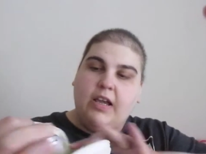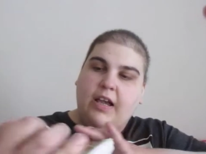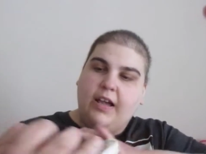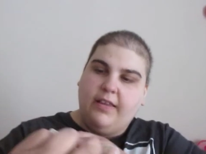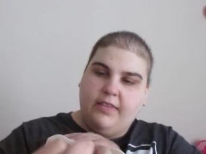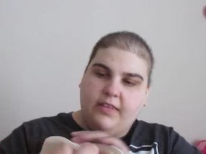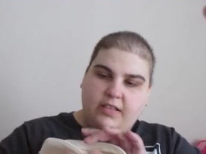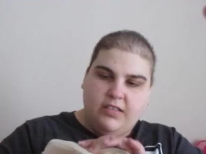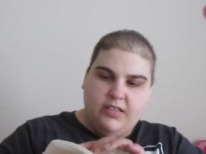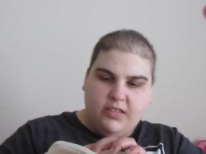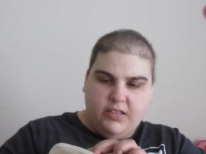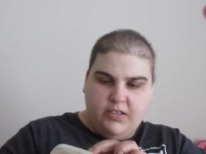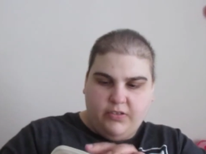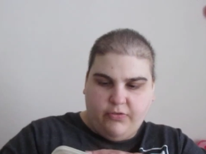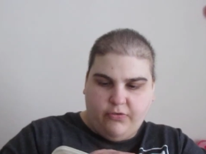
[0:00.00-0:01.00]
And this
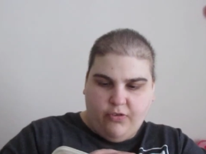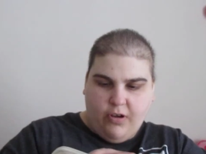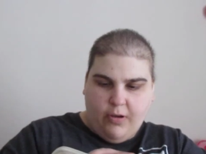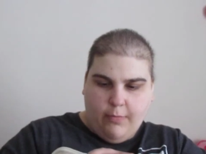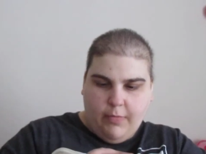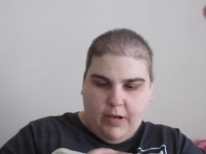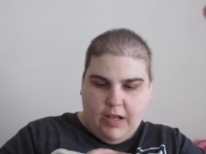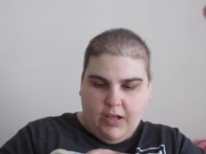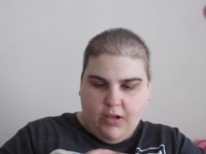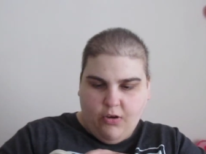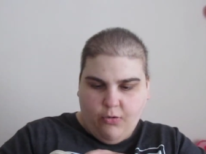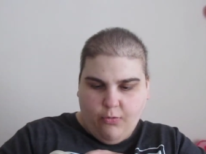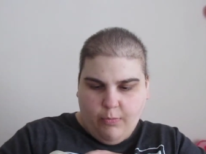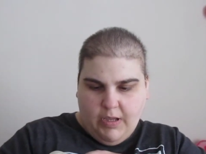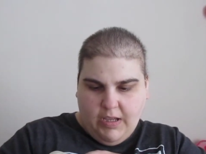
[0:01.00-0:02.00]
is from
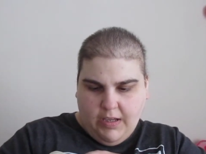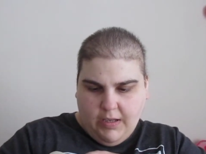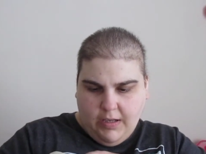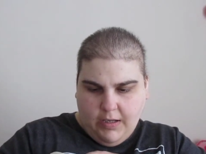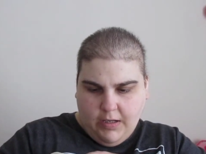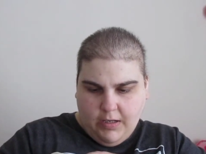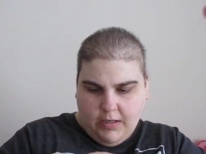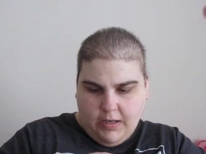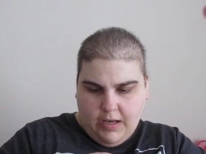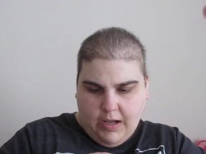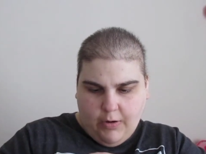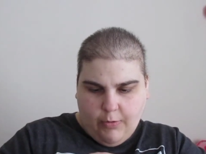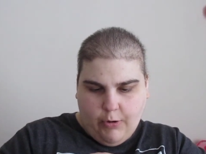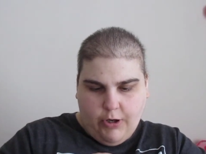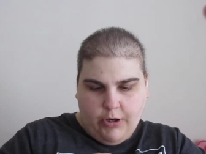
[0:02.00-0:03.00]
Nomi
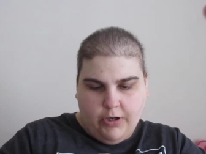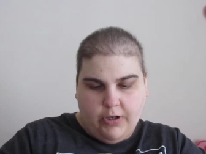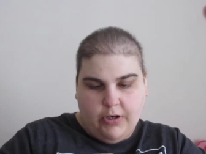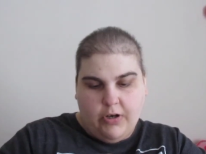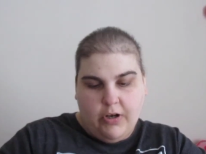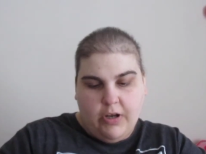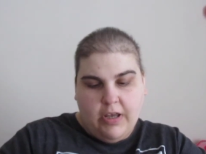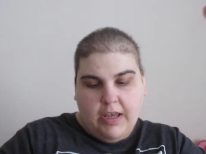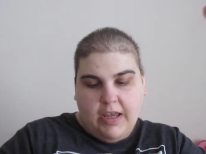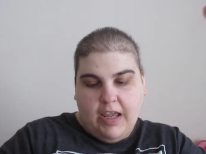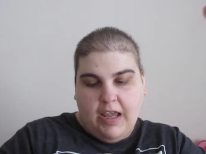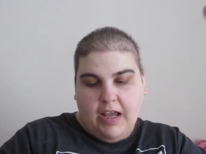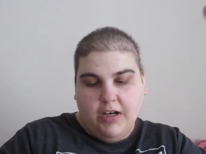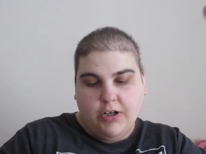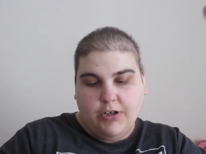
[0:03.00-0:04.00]
Network,
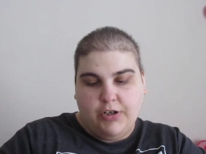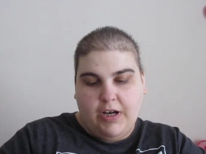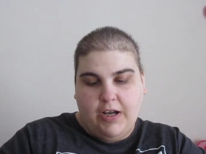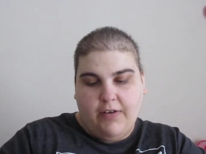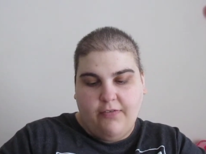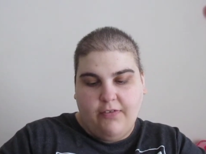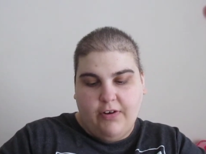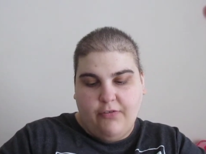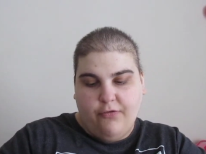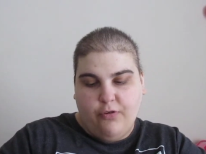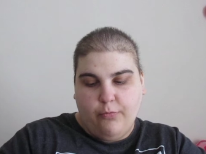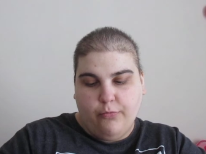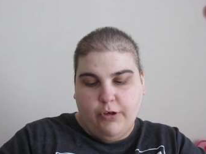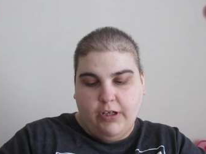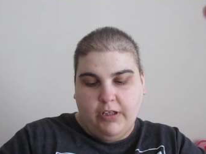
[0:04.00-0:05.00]
handcrafted
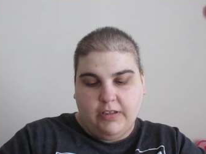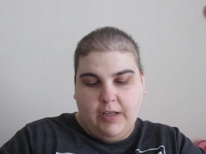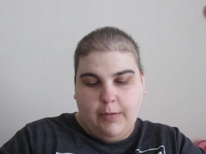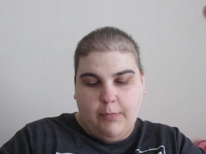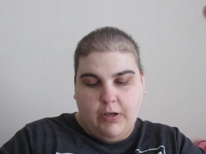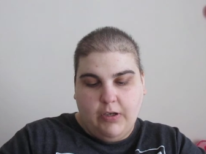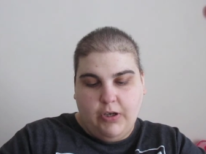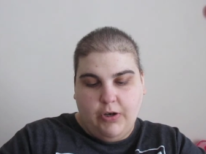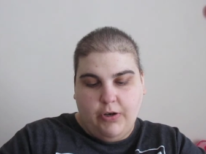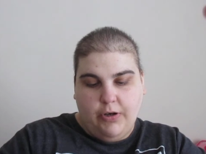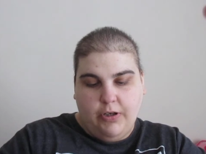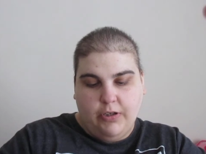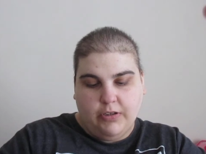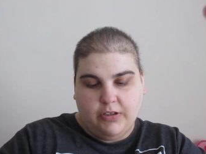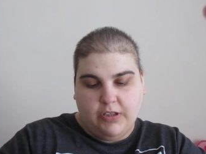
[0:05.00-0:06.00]
from reclaimed
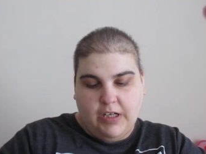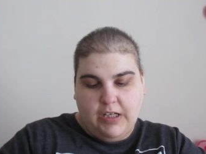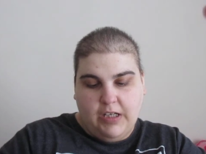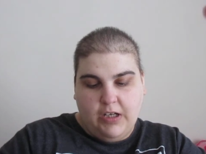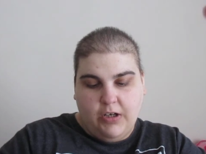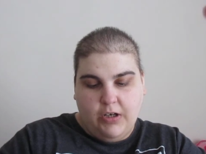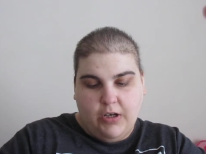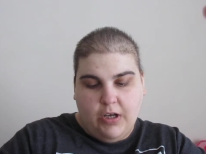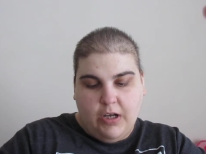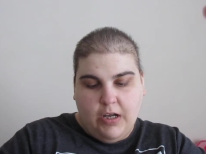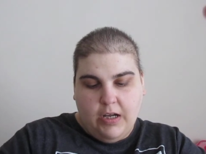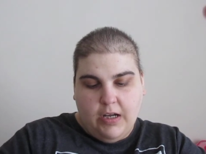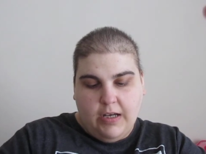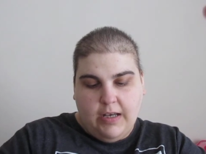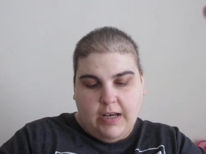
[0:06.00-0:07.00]
materials. Now
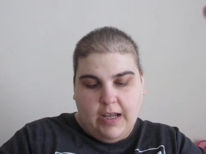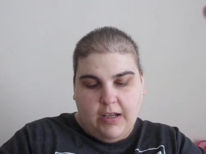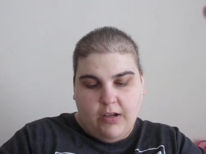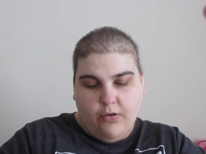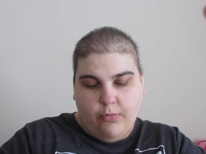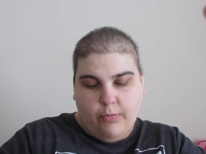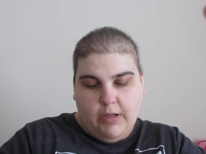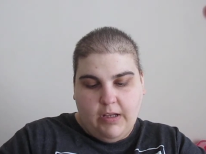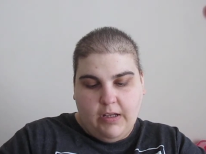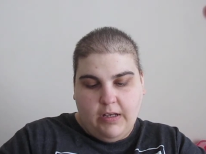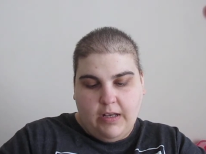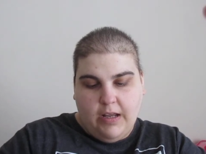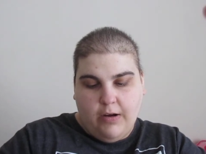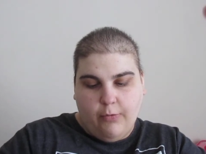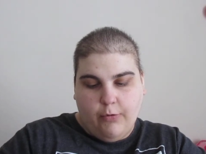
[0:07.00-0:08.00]
Nomi
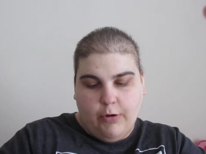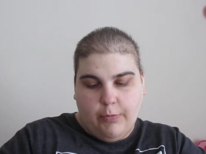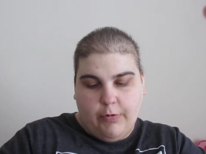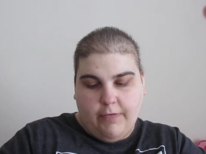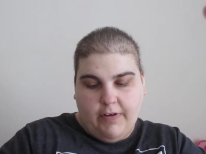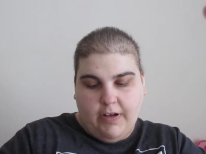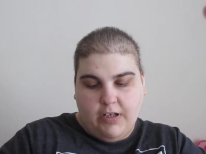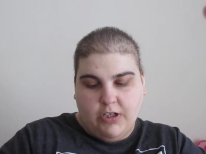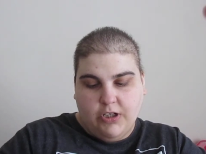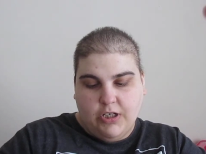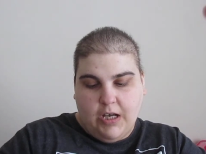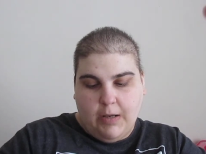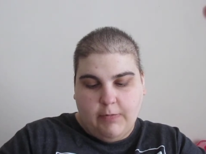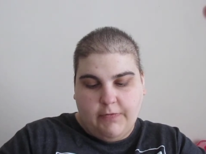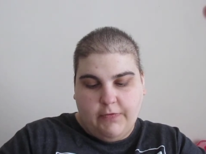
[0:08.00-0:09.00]
Network provides
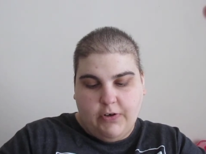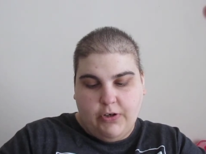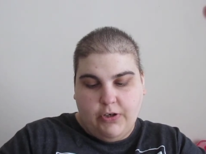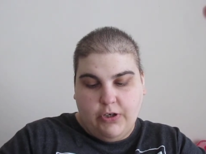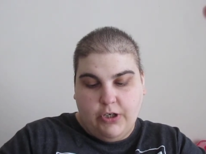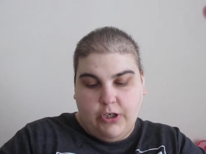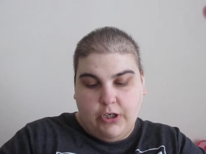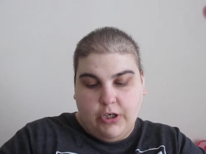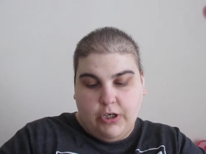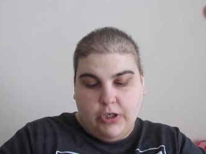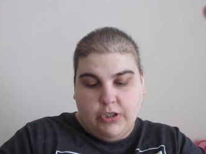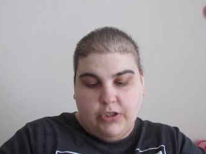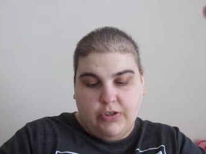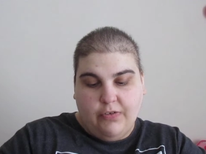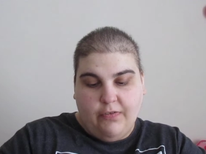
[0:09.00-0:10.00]
jobs for
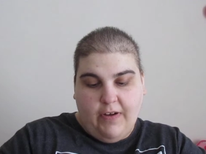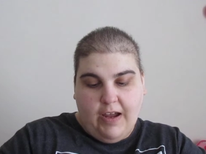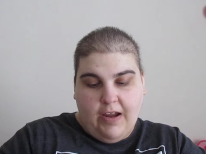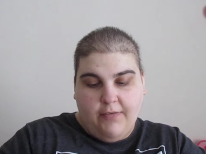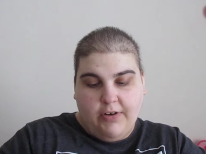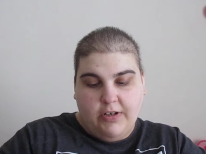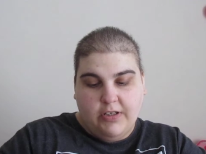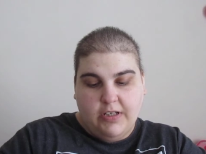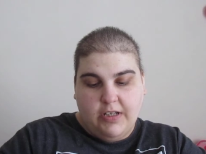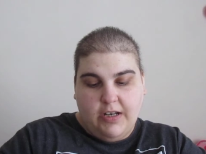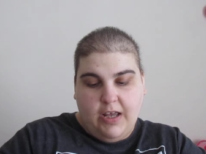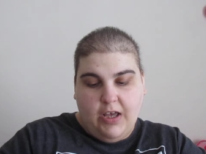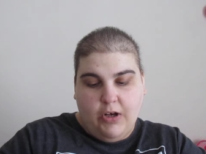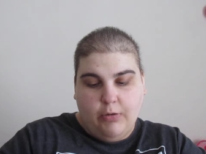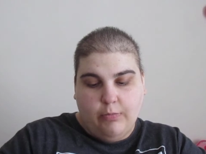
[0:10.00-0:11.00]
survivors and
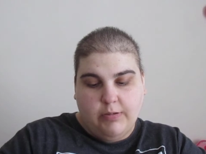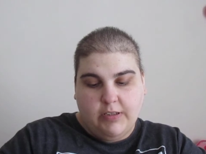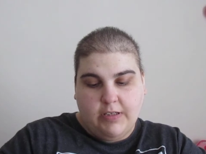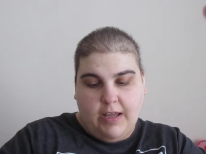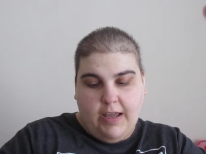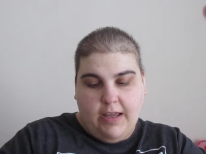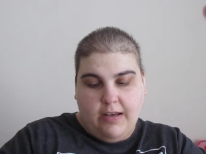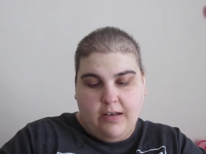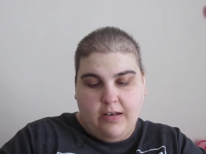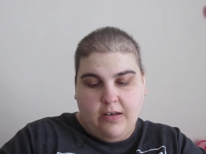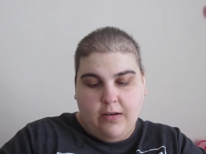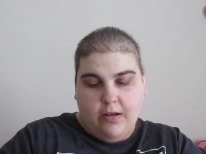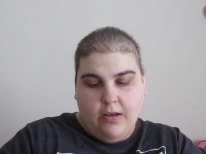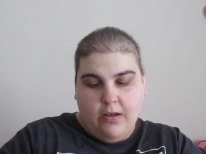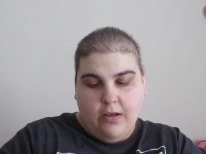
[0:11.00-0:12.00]
helps end
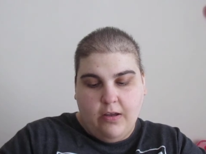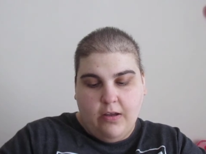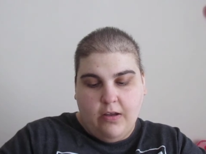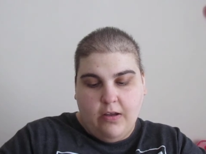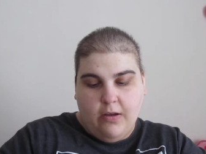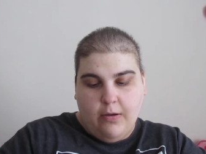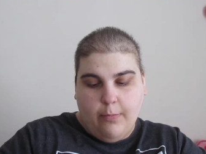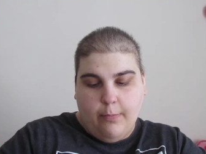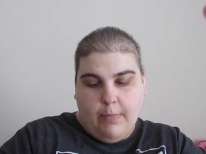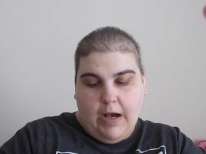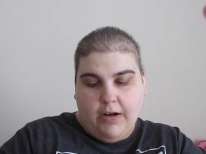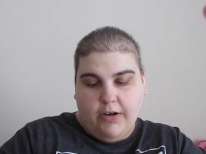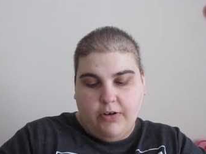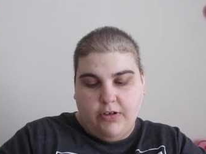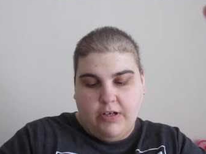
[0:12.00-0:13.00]

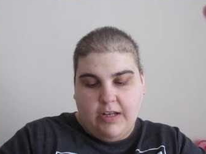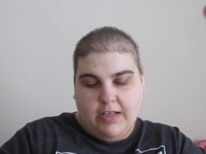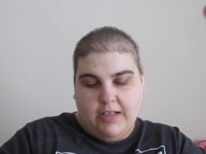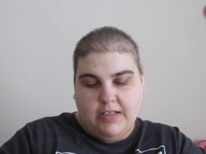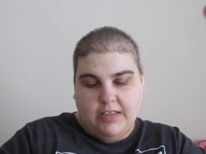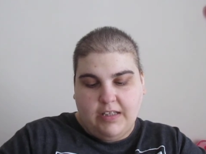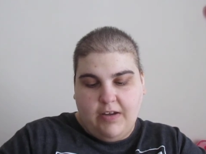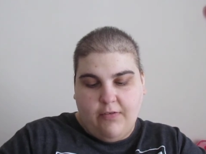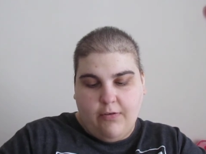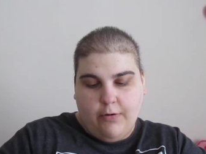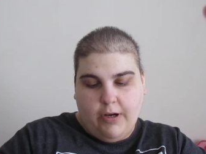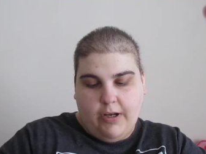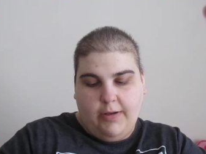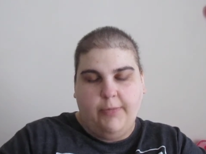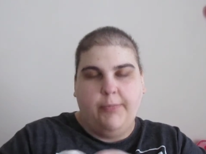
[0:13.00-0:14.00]
modern day
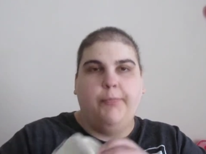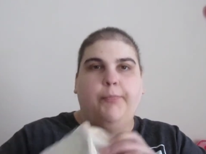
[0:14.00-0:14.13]
slavery.